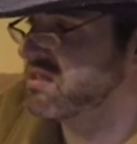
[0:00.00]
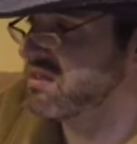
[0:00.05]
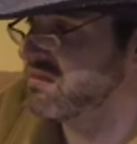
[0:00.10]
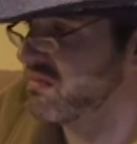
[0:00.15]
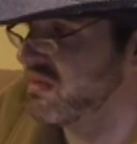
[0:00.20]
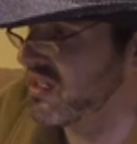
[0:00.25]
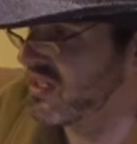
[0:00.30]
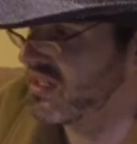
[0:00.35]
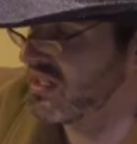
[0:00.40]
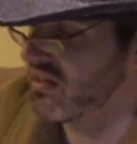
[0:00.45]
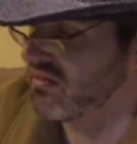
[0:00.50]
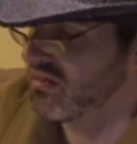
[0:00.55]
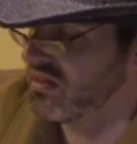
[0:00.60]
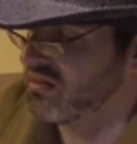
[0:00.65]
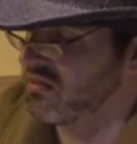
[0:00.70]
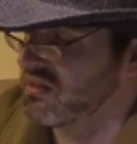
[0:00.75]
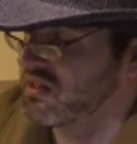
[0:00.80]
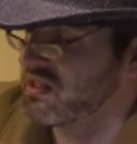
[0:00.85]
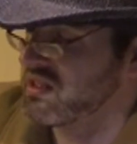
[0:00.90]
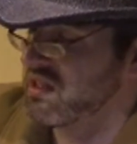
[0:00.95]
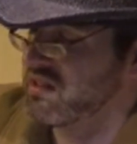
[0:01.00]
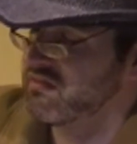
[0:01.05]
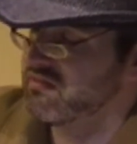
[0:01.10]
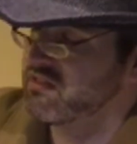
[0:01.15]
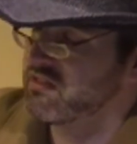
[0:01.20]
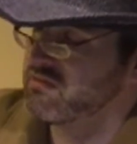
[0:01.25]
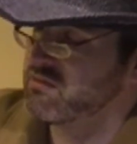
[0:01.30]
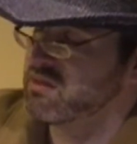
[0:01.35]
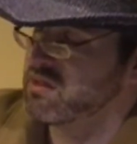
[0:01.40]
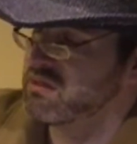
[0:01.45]
to make everyone
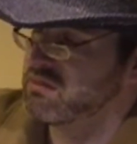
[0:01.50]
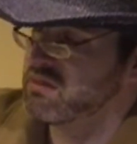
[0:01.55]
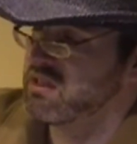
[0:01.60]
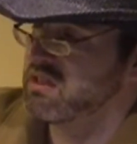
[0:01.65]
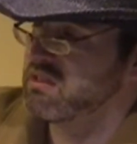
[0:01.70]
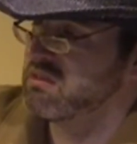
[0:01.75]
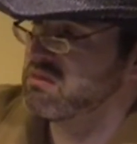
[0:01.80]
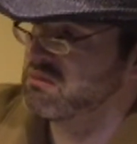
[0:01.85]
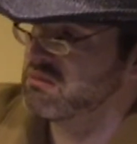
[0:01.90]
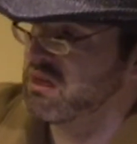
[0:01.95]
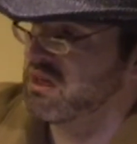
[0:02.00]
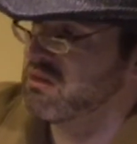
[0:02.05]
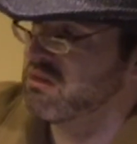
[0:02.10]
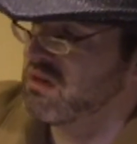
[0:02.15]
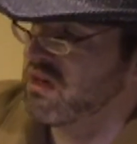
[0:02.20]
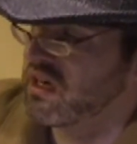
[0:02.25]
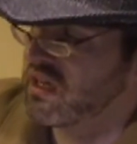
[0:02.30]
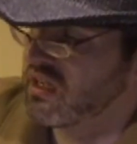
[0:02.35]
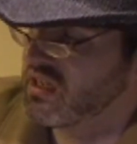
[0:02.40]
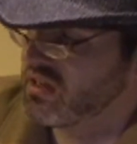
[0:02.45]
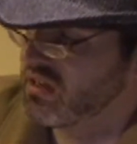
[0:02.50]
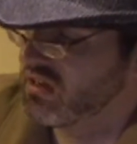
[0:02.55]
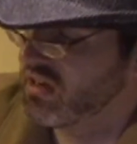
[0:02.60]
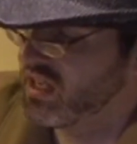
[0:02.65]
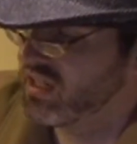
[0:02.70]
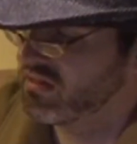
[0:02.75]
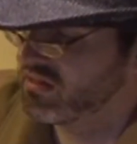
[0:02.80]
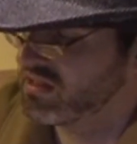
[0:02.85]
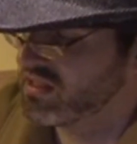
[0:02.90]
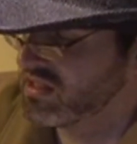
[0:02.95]
comfortable by walking
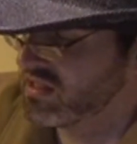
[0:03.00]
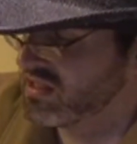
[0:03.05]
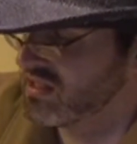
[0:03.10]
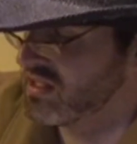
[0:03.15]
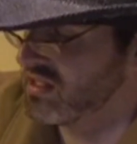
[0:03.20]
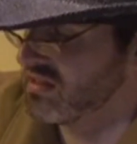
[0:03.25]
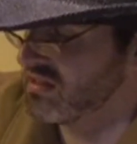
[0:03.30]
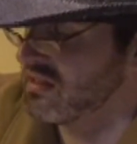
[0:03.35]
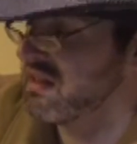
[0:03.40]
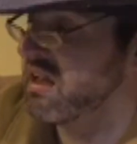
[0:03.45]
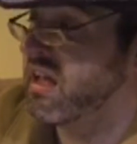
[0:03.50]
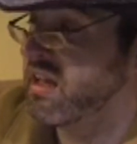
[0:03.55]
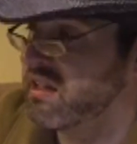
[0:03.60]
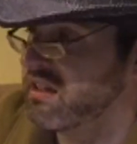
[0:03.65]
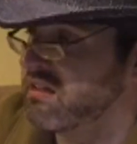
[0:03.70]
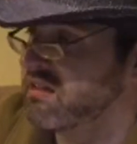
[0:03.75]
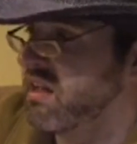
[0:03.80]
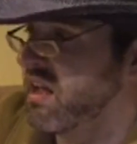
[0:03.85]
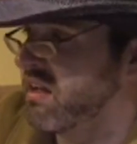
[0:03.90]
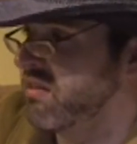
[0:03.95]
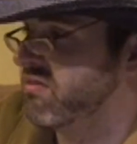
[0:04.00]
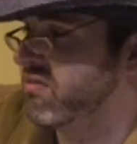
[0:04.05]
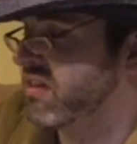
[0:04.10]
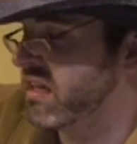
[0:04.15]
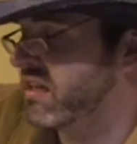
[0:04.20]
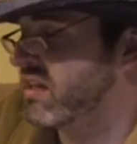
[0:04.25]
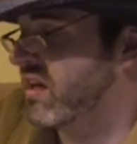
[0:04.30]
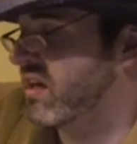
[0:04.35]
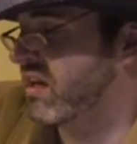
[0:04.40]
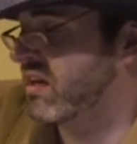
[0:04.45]
around the set naked every
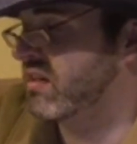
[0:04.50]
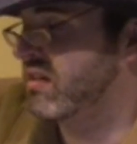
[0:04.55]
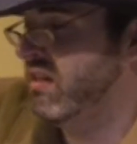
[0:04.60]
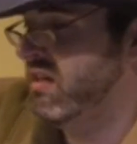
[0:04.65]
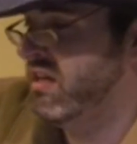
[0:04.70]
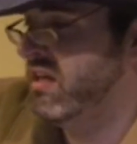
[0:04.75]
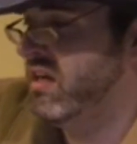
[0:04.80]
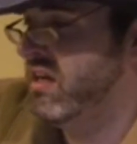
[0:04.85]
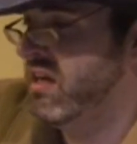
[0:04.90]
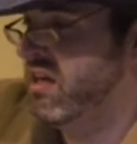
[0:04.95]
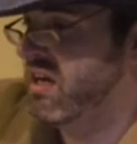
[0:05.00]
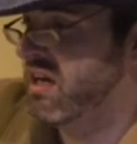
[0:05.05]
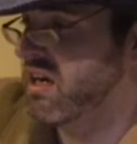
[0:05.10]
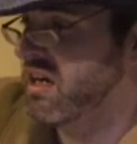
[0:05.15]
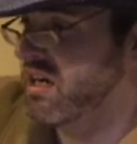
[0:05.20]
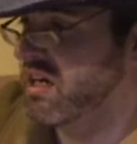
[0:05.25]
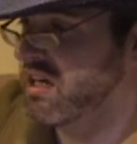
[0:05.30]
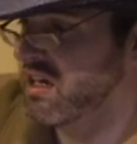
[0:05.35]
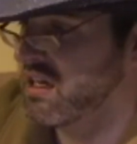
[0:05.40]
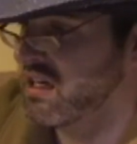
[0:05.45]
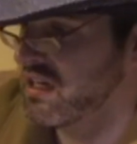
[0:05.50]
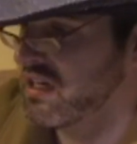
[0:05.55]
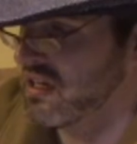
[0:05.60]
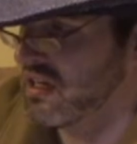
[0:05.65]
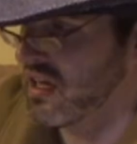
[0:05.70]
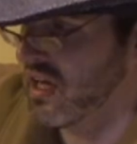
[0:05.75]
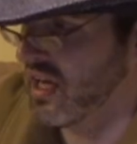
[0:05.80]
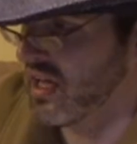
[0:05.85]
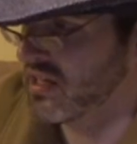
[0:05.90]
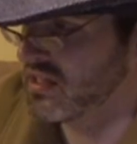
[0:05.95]
day,
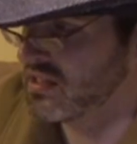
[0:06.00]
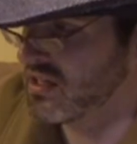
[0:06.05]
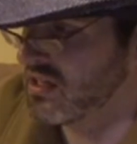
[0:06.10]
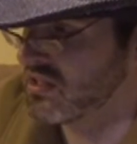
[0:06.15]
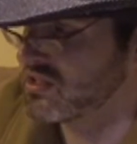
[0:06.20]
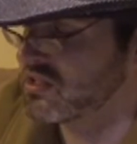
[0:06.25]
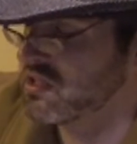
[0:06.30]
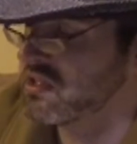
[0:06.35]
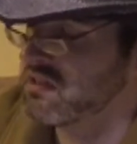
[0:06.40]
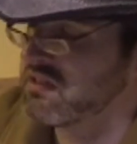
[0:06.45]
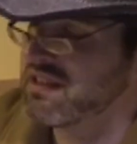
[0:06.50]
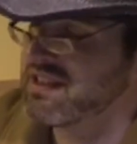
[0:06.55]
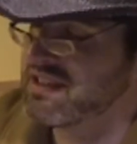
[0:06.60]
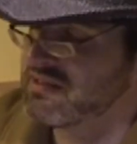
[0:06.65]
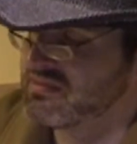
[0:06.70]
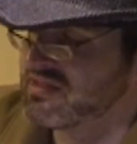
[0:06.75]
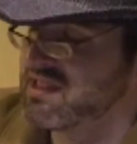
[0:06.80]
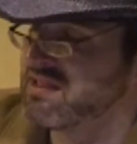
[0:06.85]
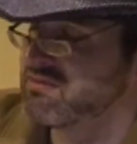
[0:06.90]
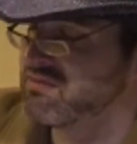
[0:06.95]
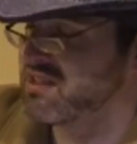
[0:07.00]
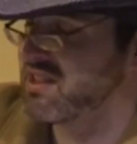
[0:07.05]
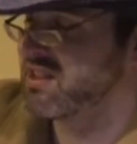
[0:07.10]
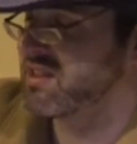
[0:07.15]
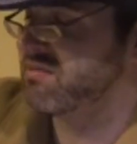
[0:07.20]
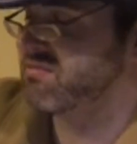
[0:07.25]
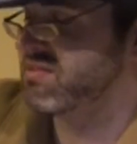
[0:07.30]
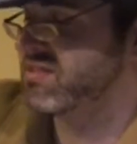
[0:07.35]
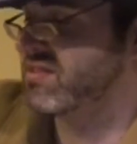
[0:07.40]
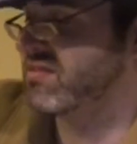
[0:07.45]
and showing up
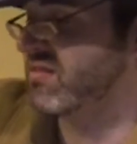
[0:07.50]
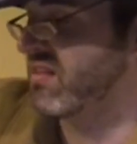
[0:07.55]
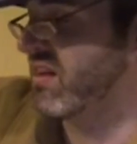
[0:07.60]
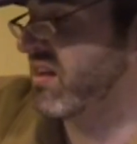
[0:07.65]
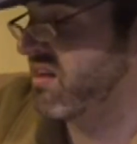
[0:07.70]
sometimes to their